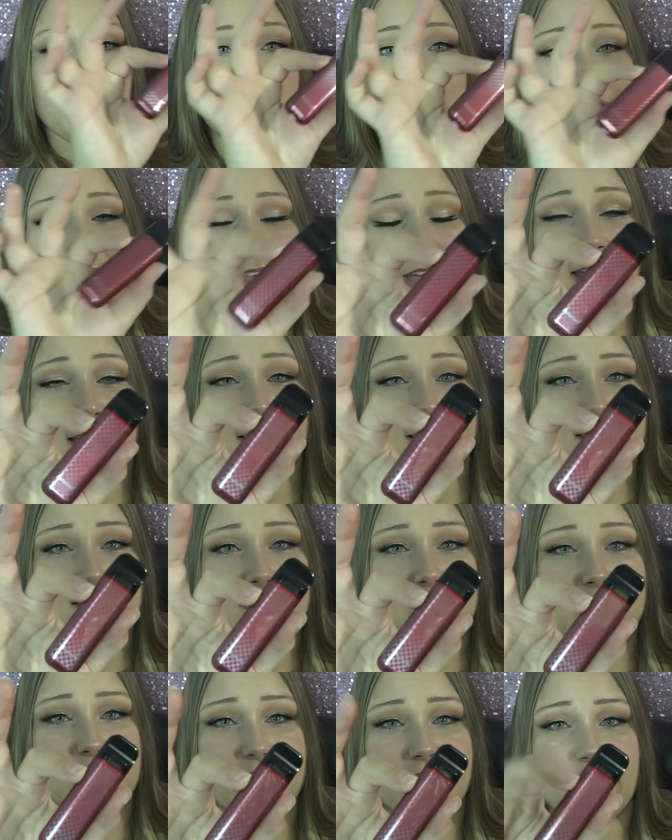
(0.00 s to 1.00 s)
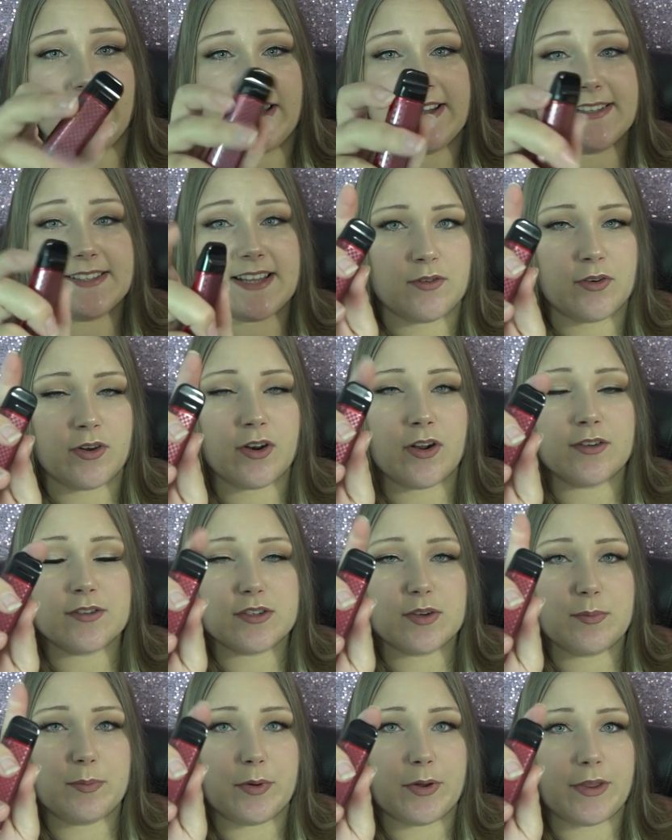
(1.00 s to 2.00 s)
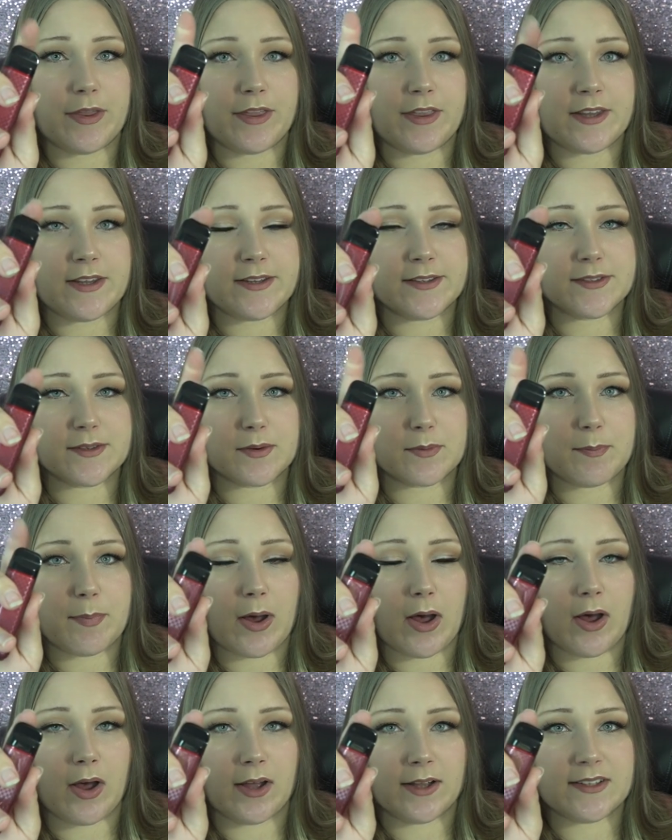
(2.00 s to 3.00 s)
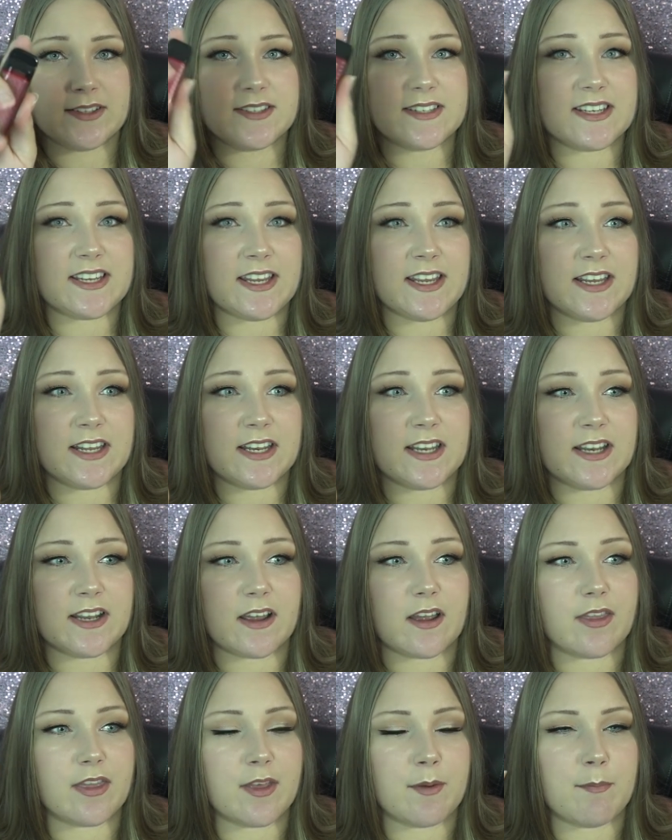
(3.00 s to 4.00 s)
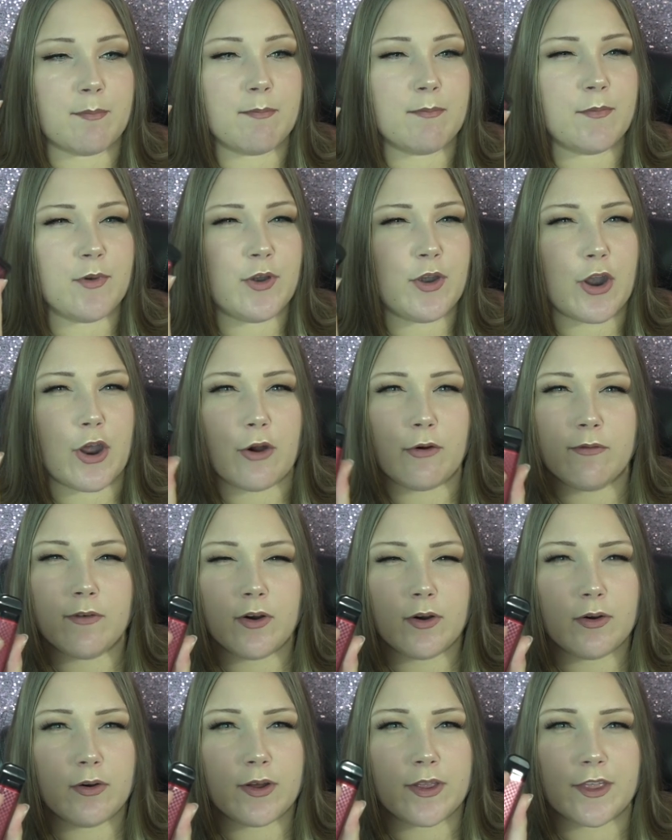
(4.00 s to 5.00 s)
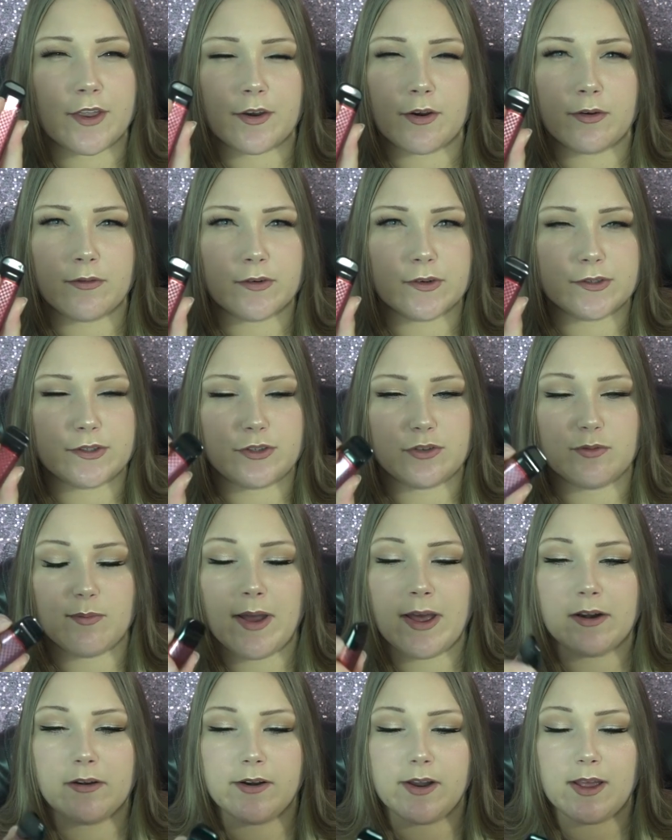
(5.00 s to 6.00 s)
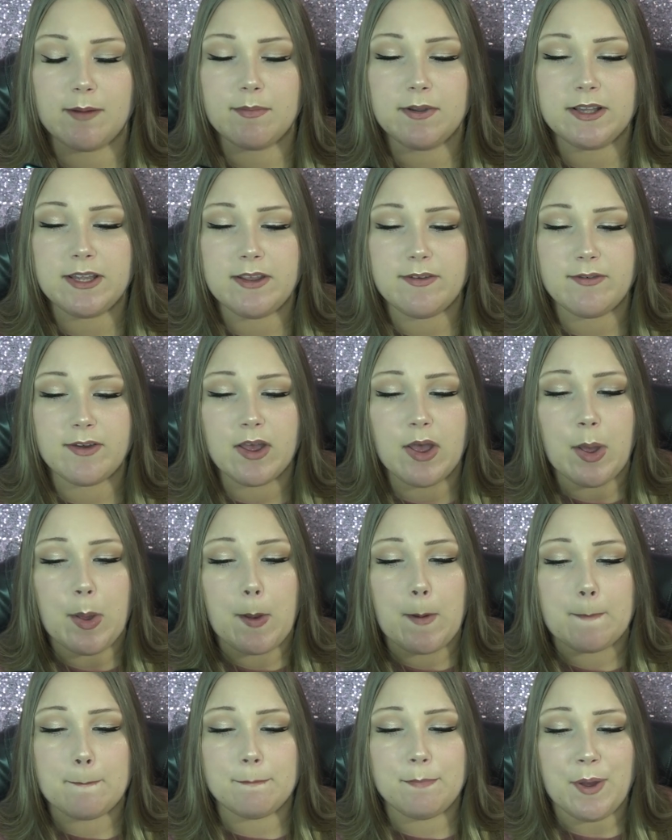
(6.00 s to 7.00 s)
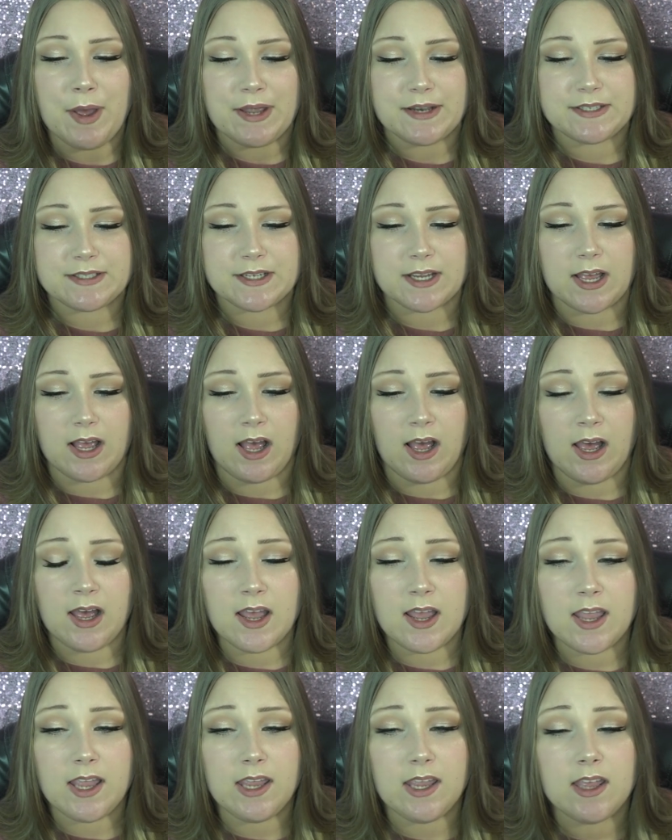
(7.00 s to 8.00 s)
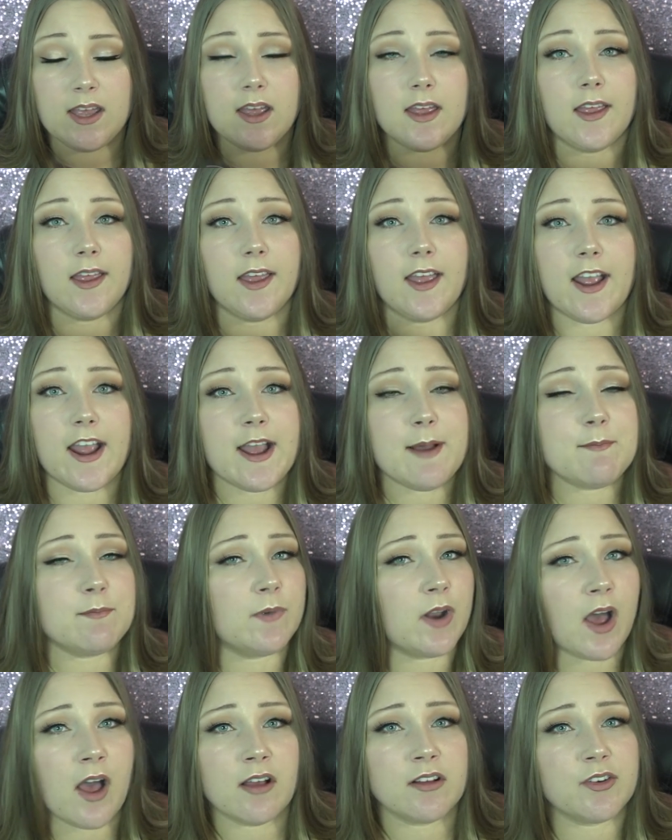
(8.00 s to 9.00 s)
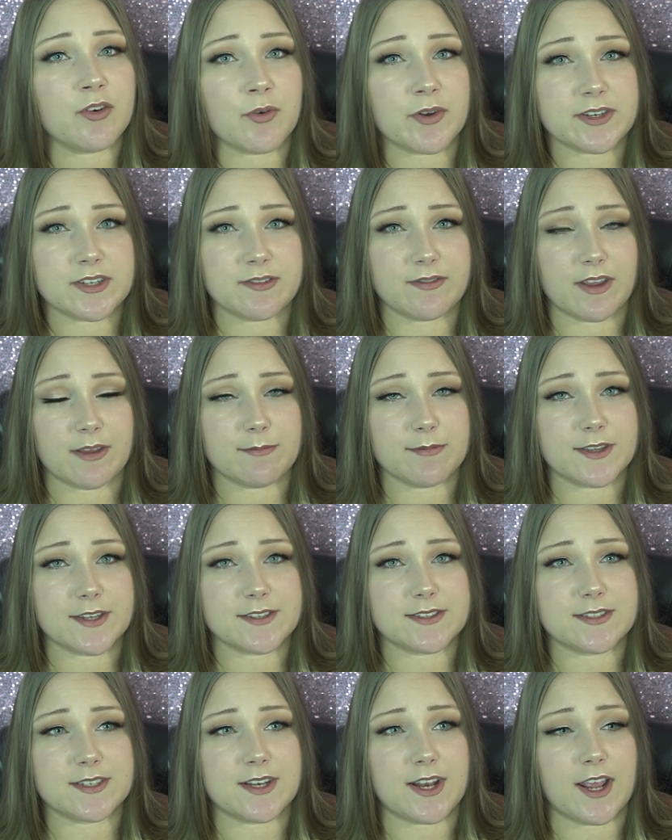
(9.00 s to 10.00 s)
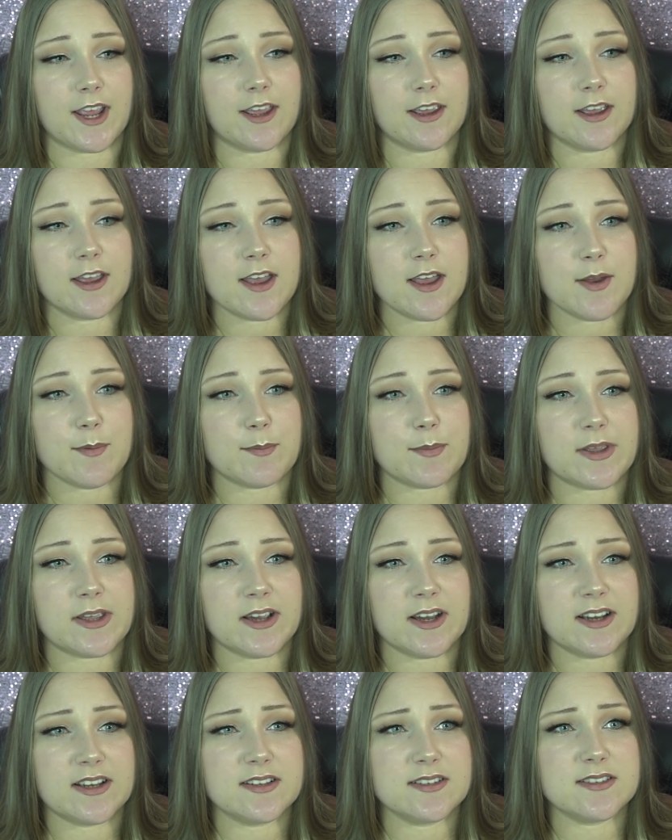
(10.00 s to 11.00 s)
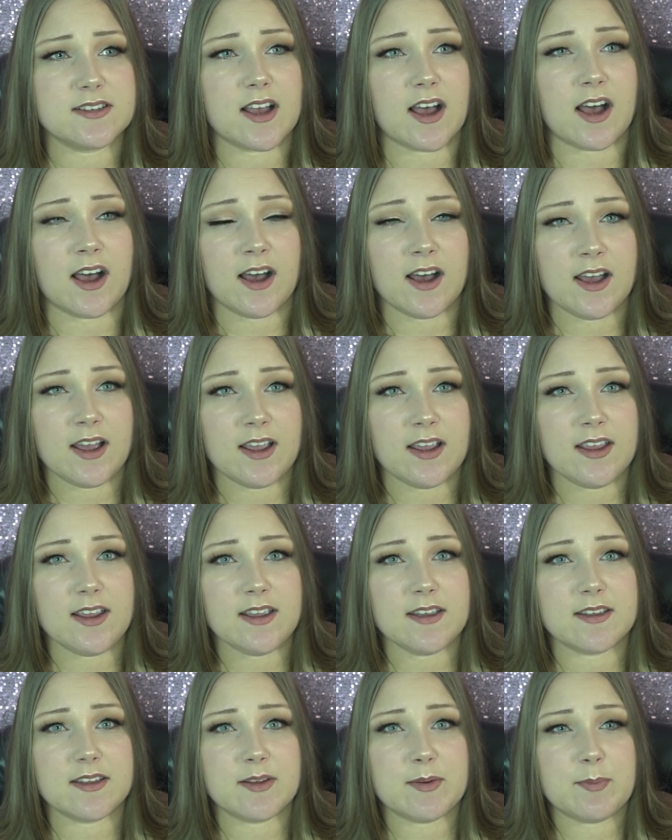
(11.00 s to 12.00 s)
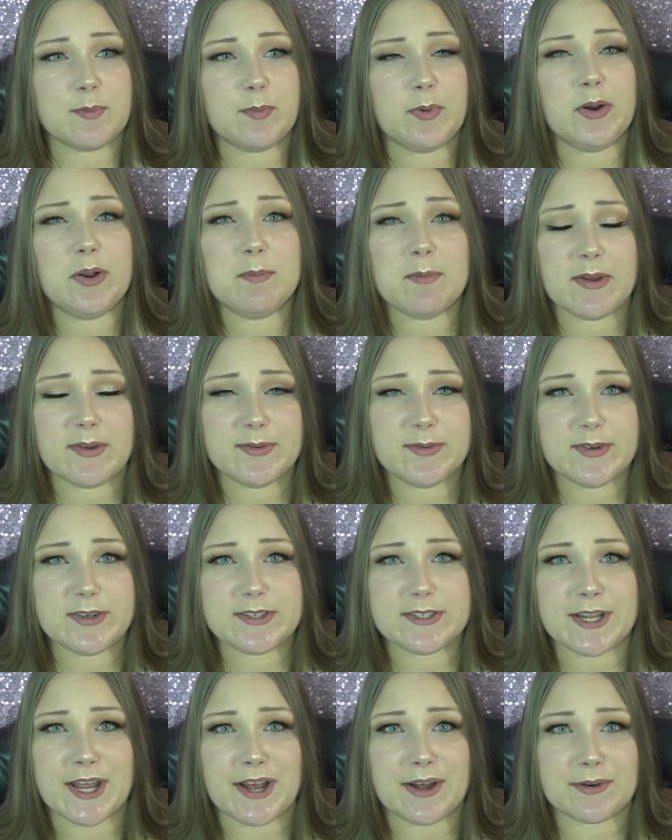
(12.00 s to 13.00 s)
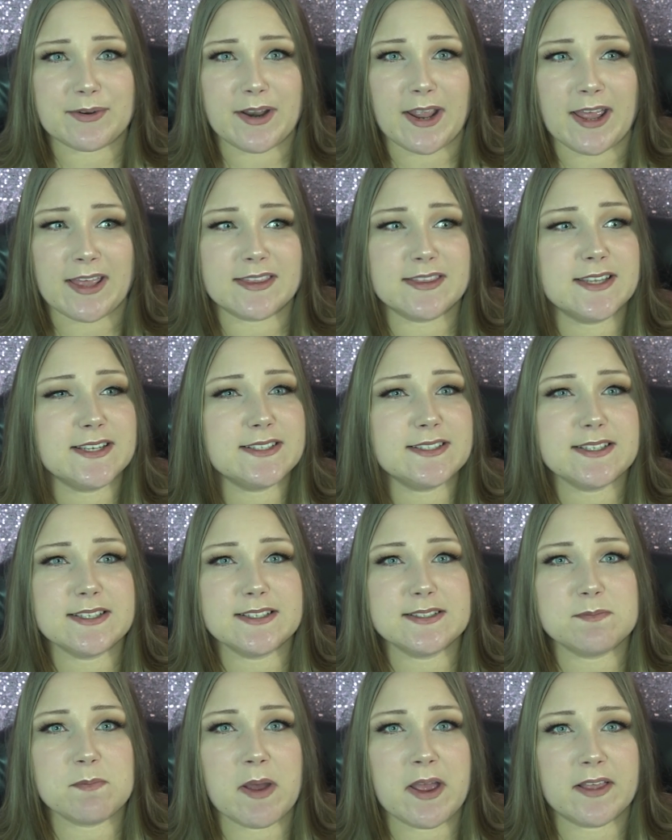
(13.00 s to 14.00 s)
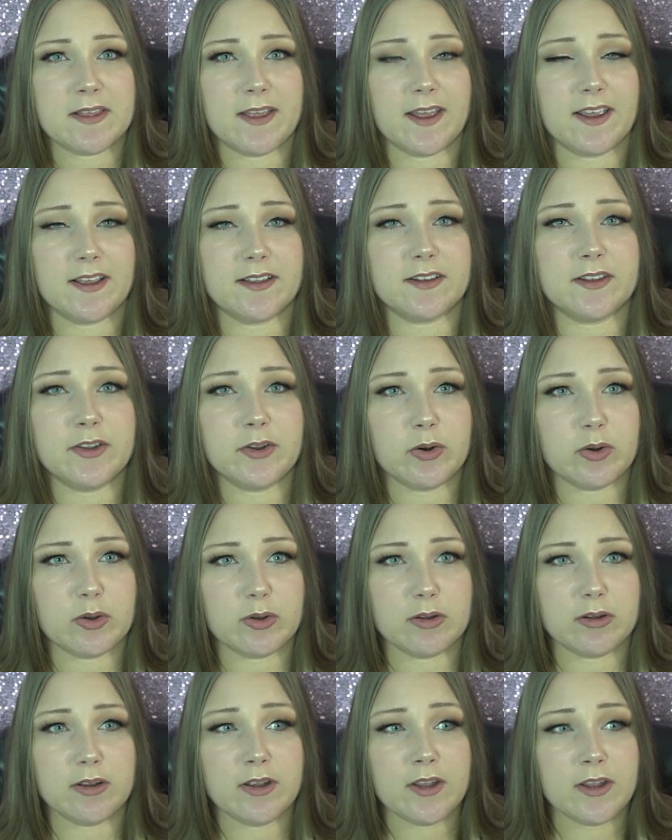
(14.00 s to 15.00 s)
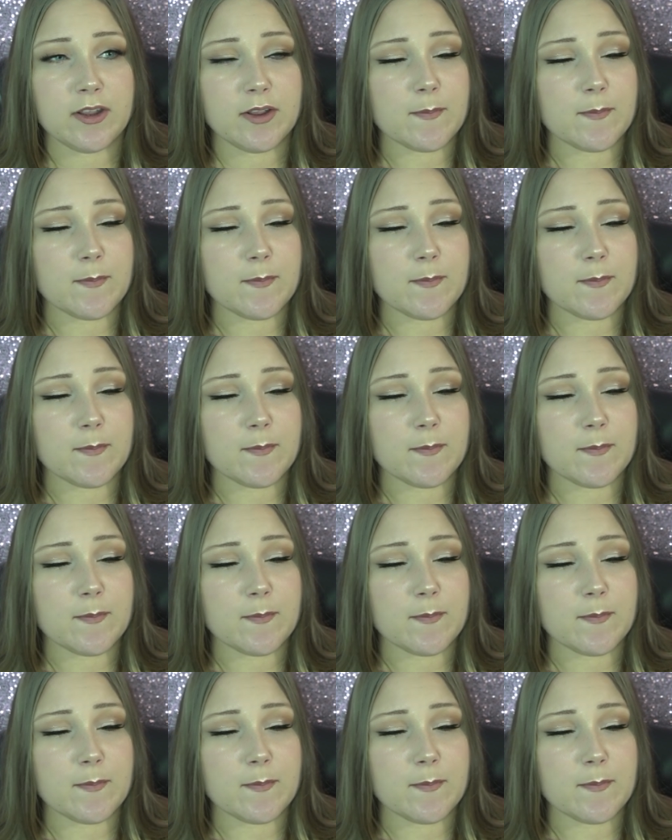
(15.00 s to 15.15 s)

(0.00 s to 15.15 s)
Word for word: But that is the device. You can also put these pods in the Novo, in the Novo two battery, I believe. But I am not going to vape this today because I am putting my foot down, and this is my like little